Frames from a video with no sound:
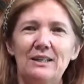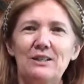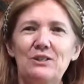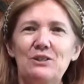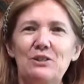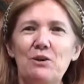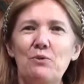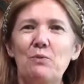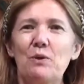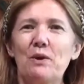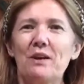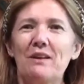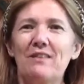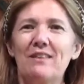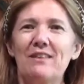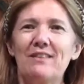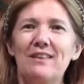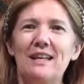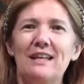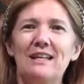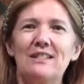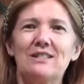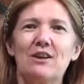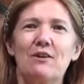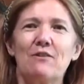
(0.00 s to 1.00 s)
So one of the
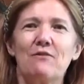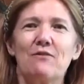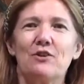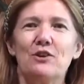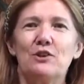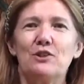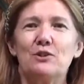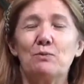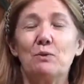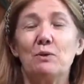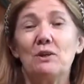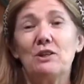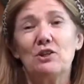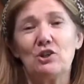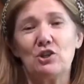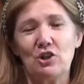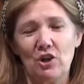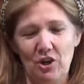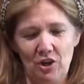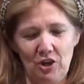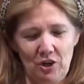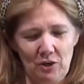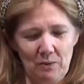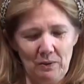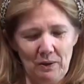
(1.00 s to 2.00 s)
things I first want to show
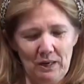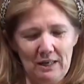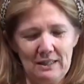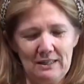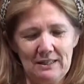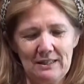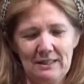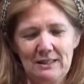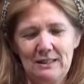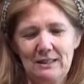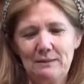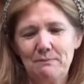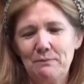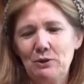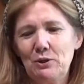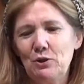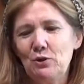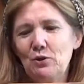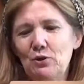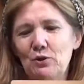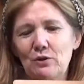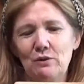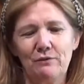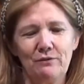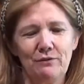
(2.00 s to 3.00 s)
you is this
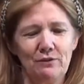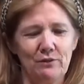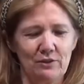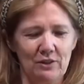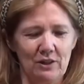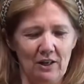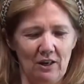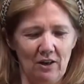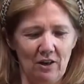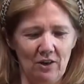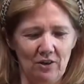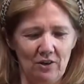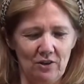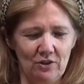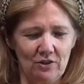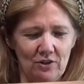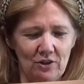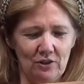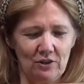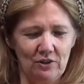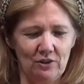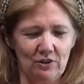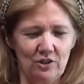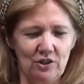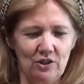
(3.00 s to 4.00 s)
beautiful
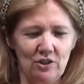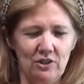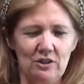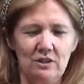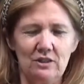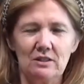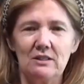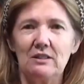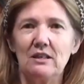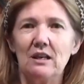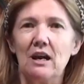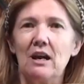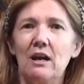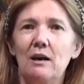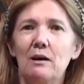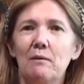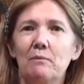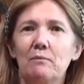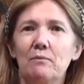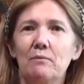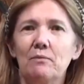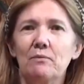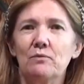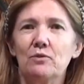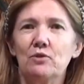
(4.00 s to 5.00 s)
Delusions
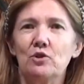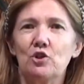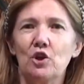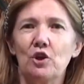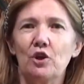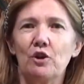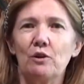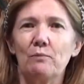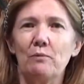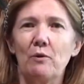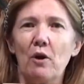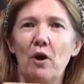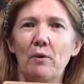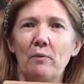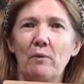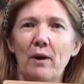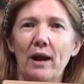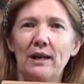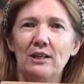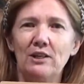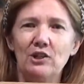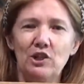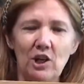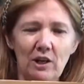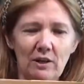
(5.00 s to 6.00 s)
journal by
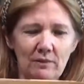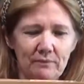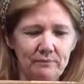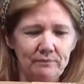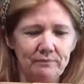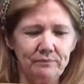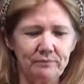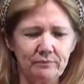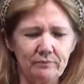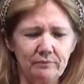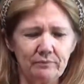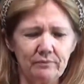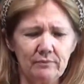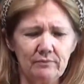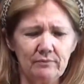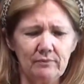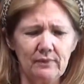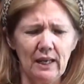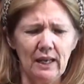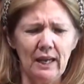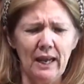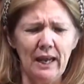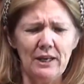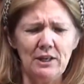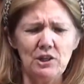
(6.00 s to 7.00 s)
Ranger.
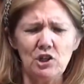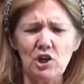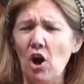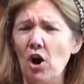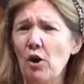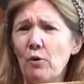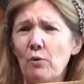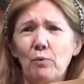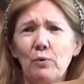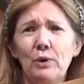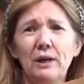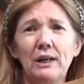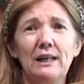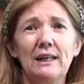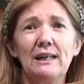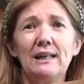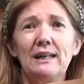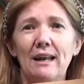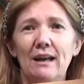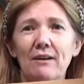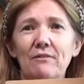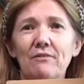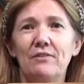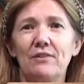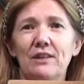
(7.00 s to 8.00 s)
And I really
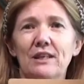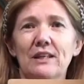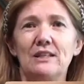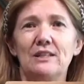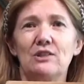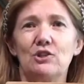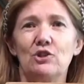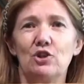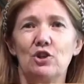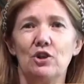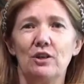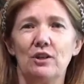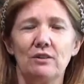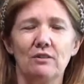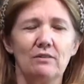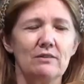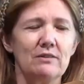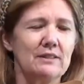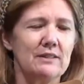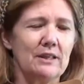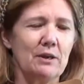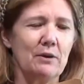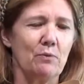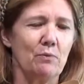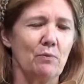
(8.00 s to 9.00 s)
love these
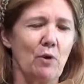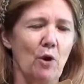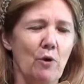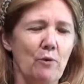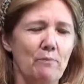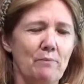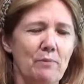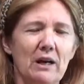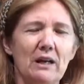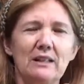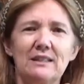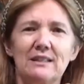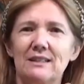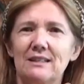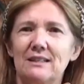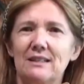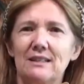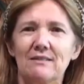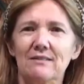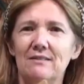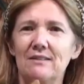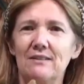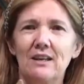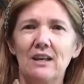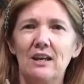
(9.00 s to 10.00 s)
journals. They're robust
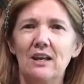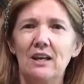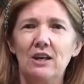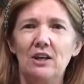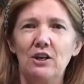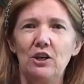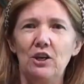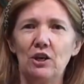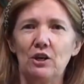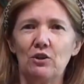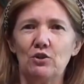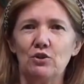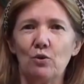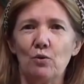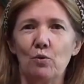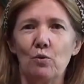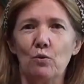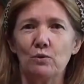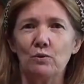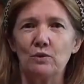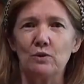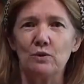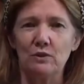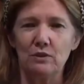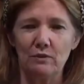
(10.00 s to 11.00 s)
and you can do
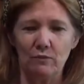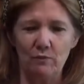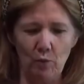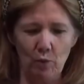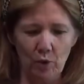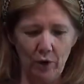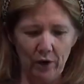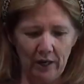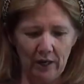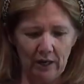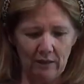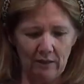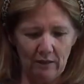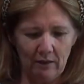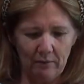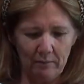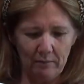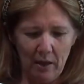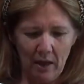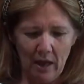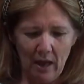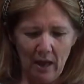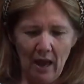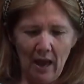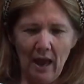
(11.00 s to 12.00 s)
all sorts of work in them.
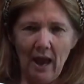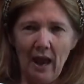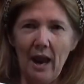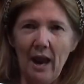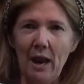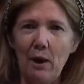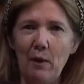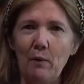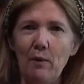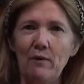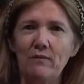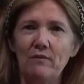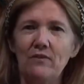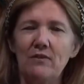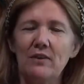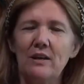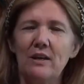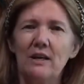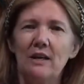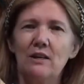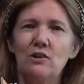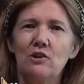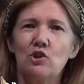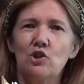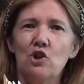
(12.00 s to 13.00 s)
However,
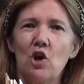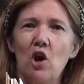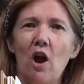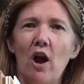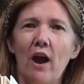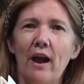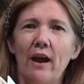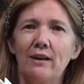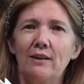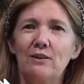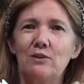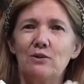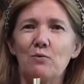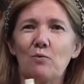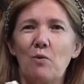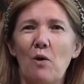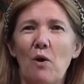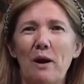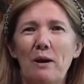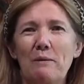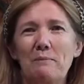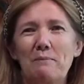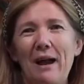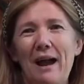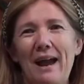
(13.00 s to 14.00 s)
they're giant
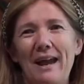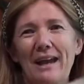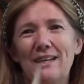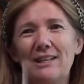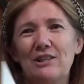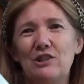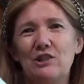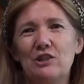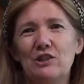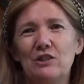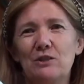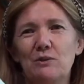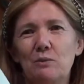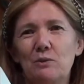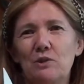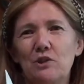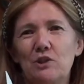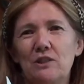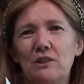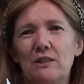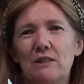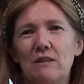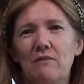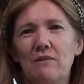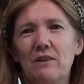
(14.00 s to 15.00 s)
white pages, which
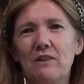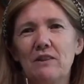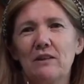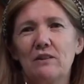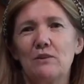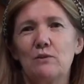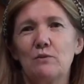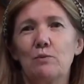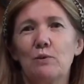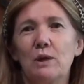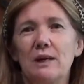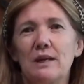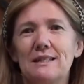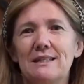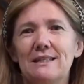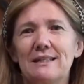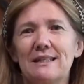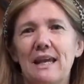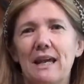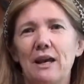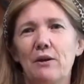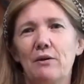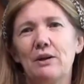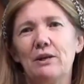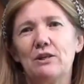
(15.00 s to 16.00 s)
is something that's really
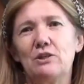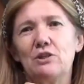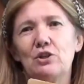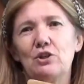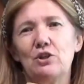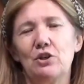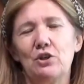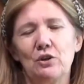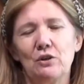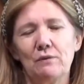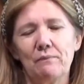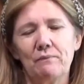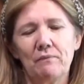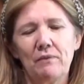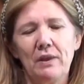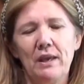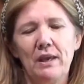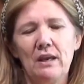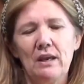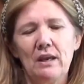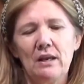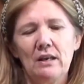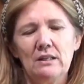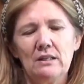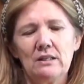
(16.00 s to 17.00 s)
scary to you.
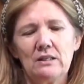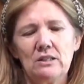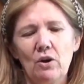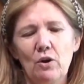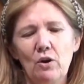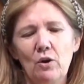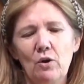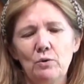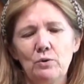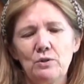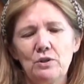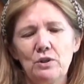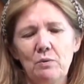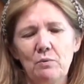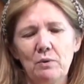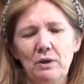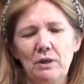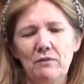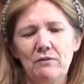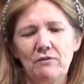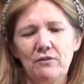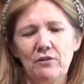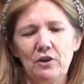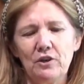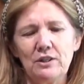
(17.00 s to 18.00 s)
So I also
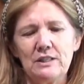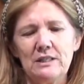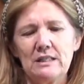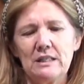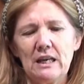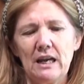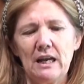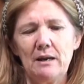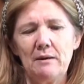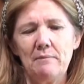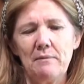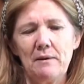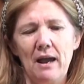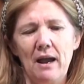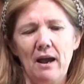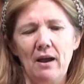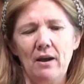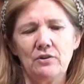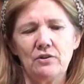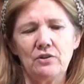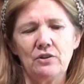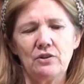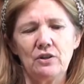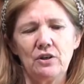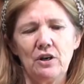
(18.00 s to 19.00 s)
want to first say
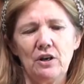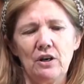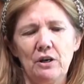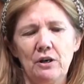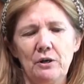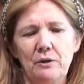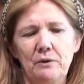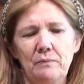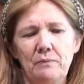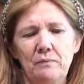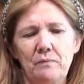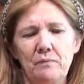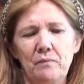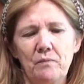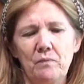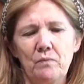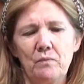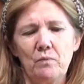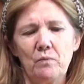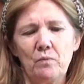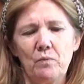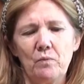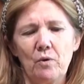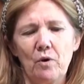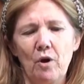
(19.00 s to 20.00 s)
about, I'm
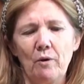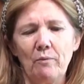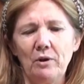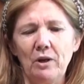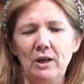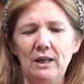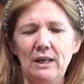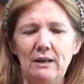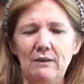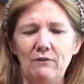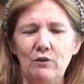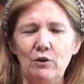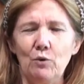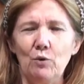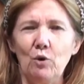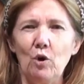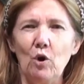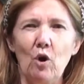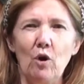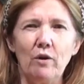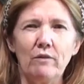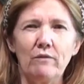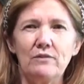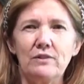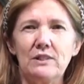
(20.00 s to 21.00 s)
going to give you a
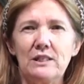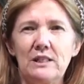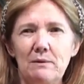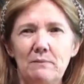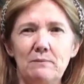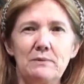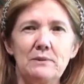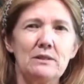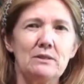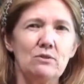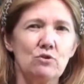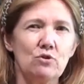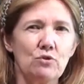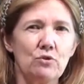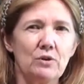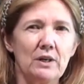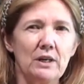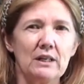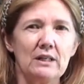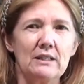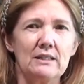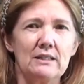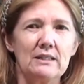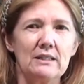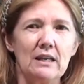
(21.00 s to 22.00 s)
lot of tips and
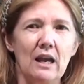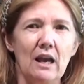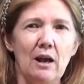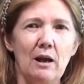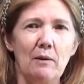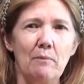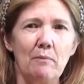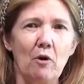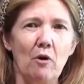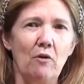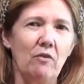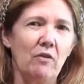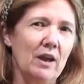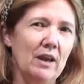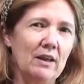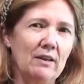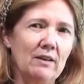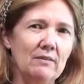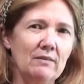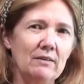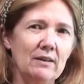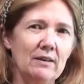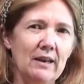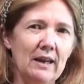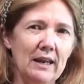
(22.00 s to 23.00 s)
tricks
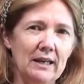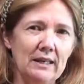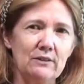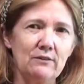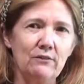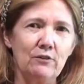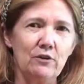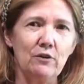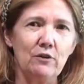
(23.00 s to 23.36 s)
in the next